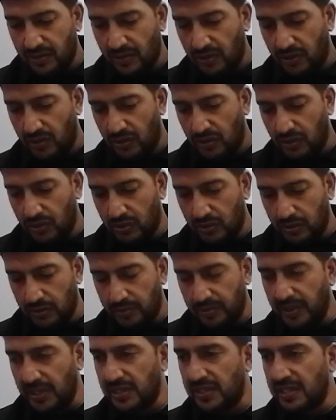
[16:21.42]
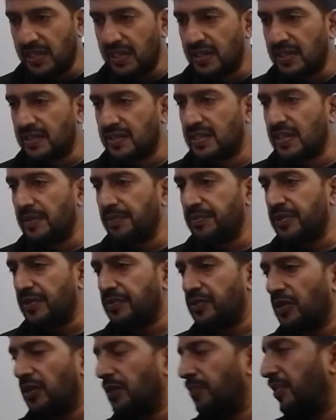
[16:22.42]
So in, in terms
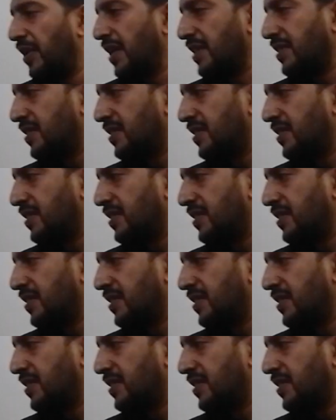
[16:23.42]
of your